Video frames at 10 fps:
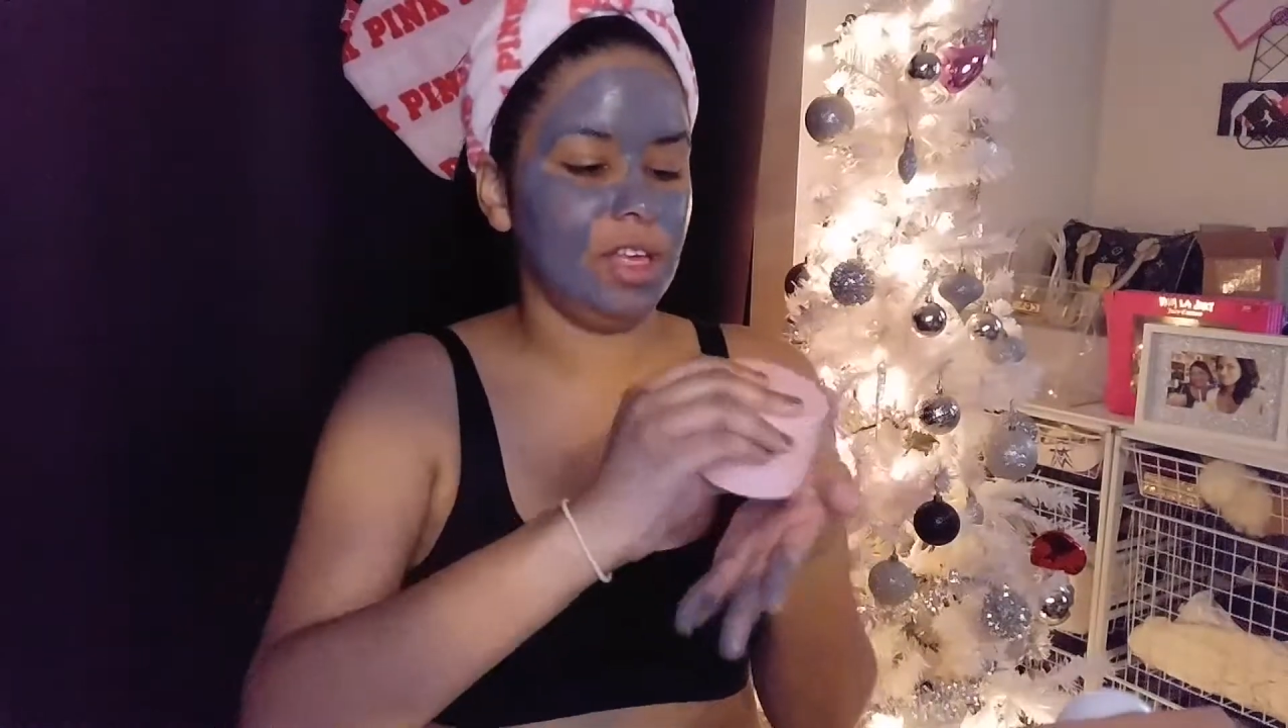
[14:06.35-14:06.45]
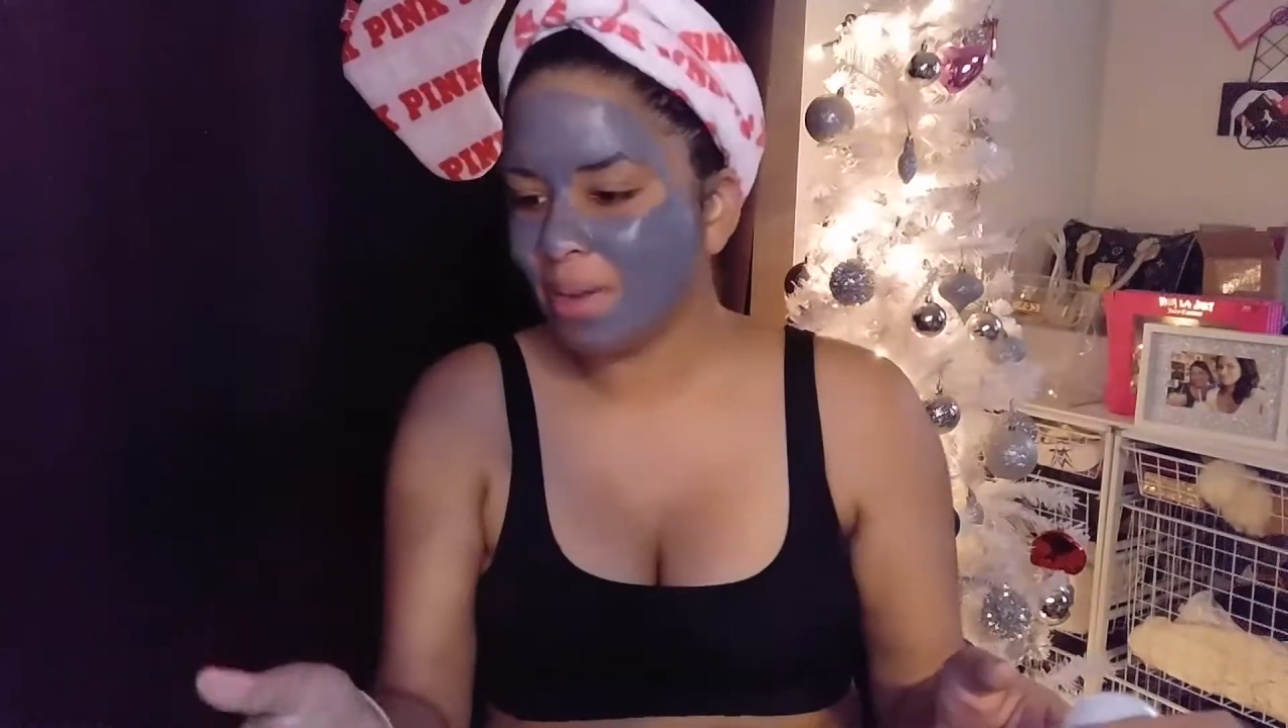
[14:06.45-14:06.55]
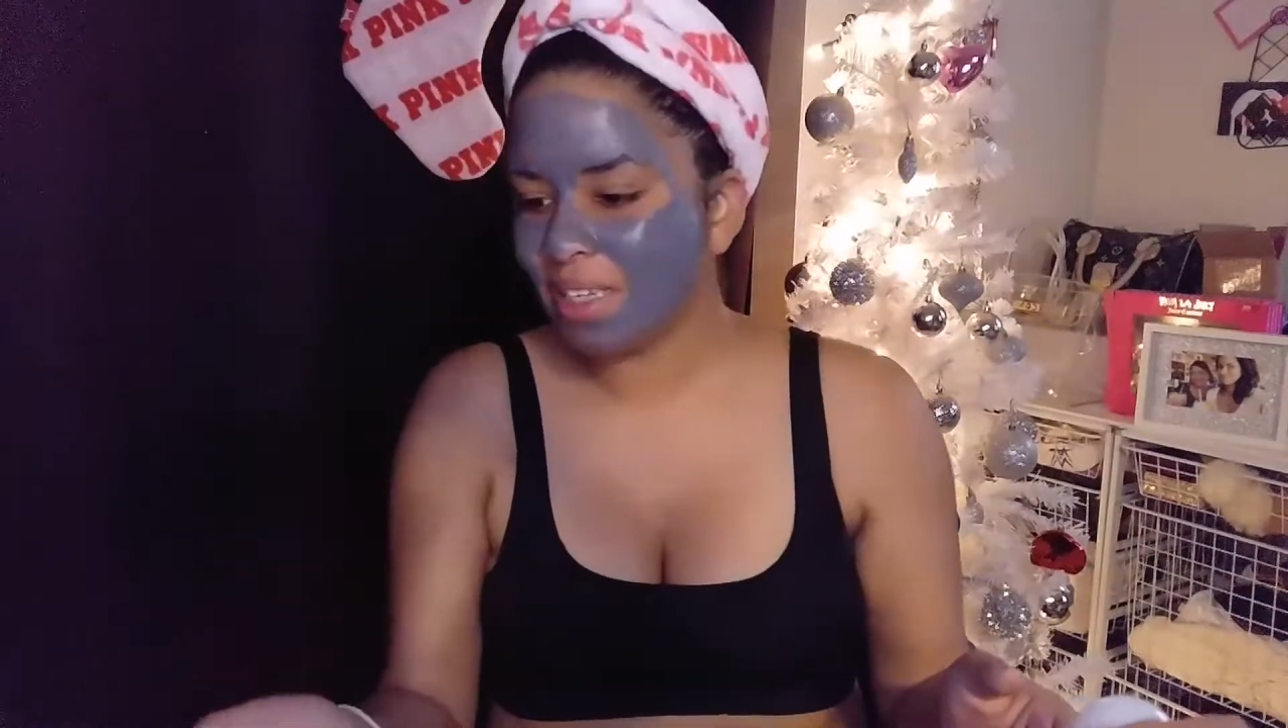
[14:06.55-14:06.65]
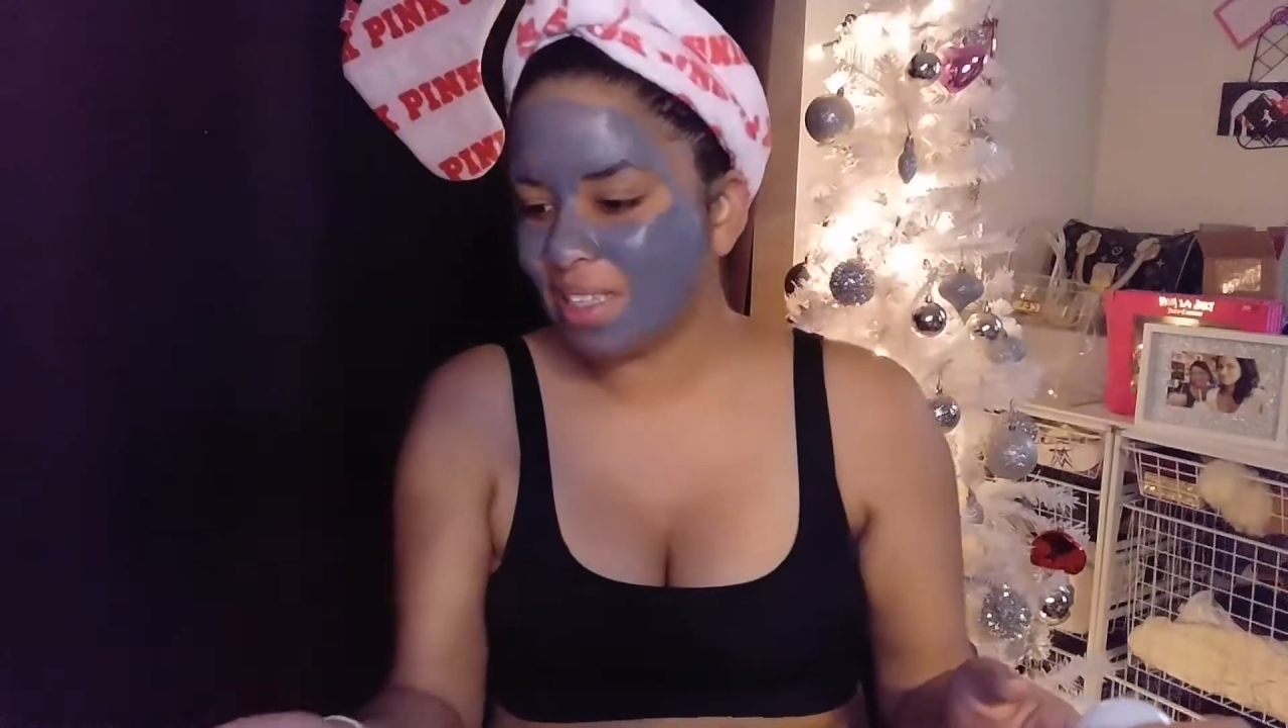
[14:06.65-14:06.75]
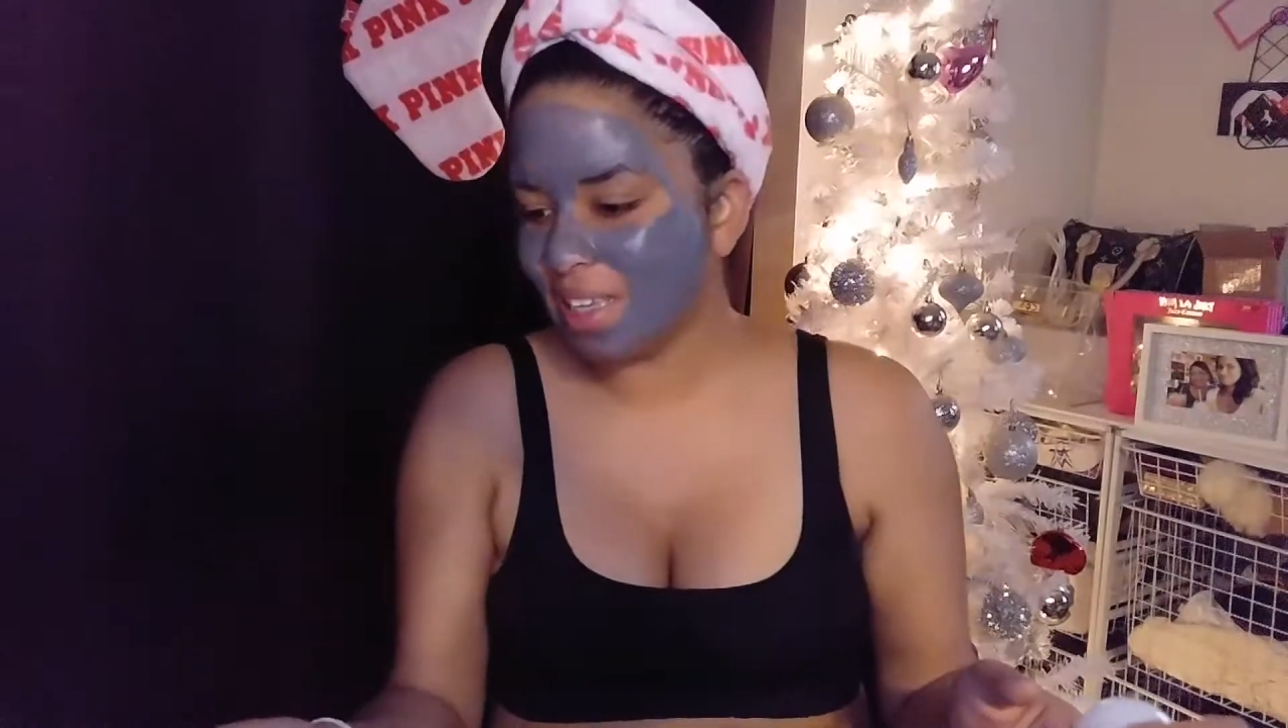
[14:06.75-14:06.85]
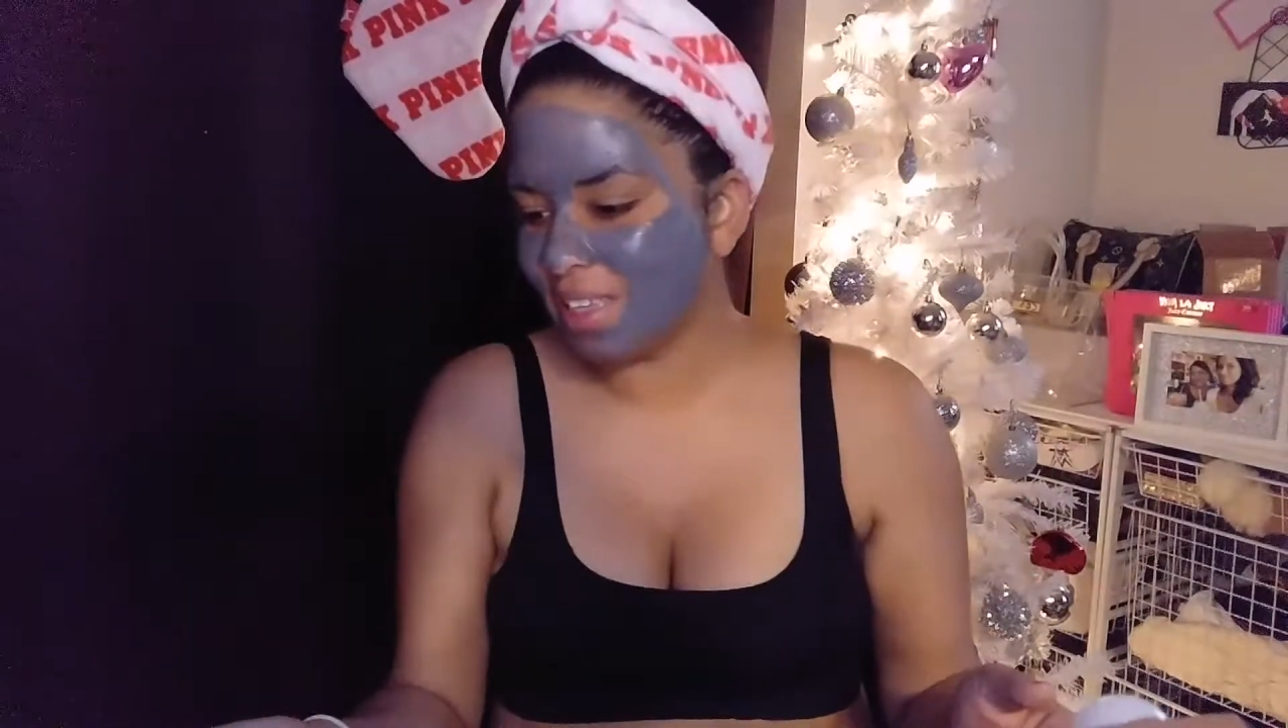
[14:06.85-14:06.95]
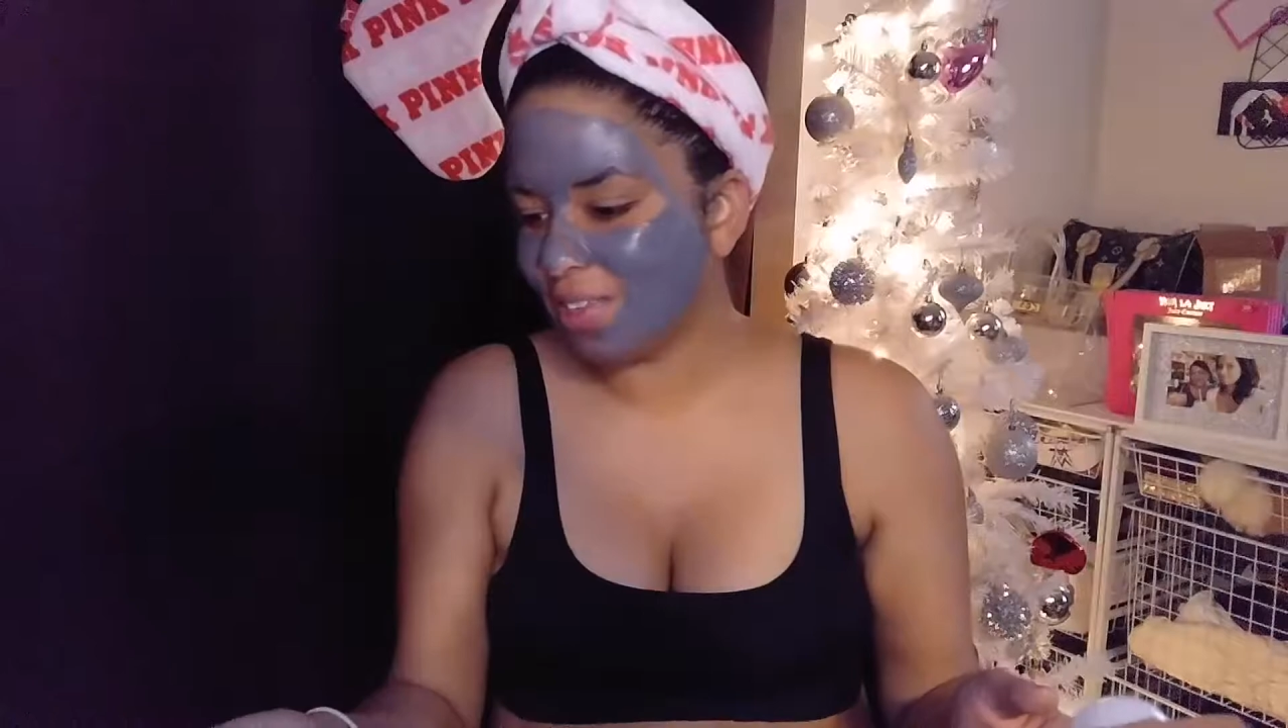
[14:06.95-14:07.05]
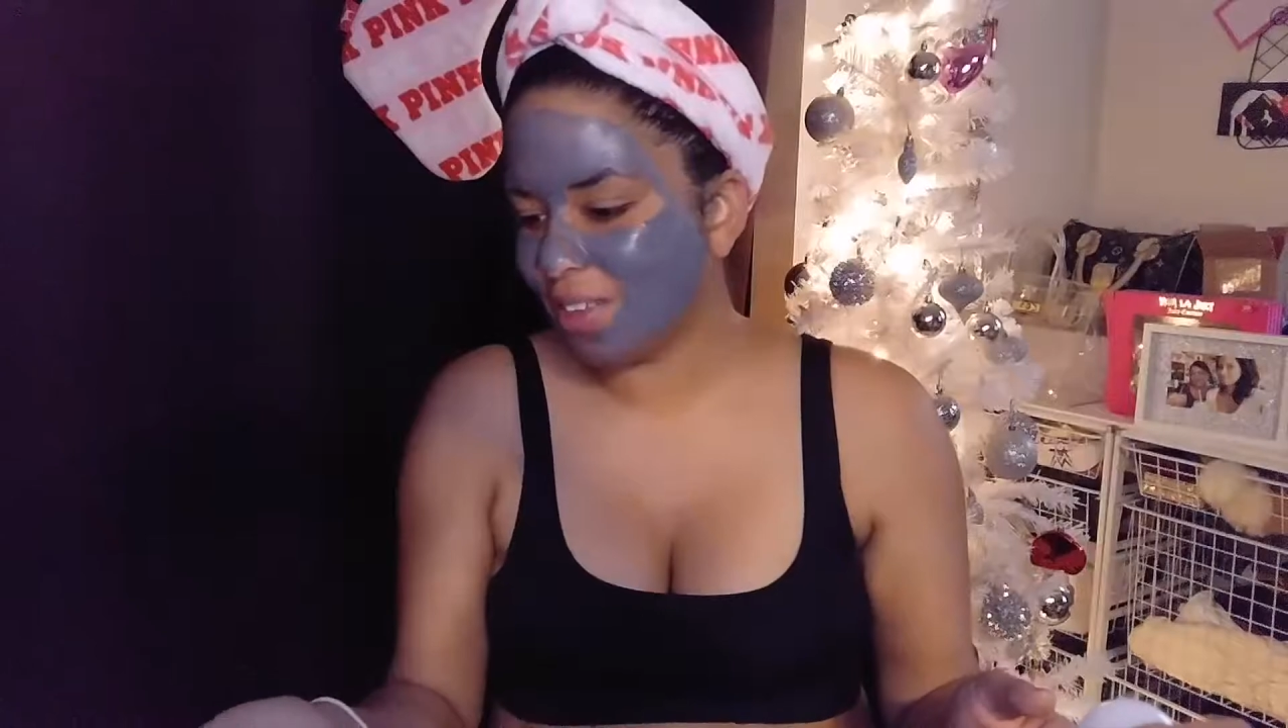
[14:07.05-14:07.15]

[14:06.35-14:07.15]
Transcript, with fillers: I'm going to set this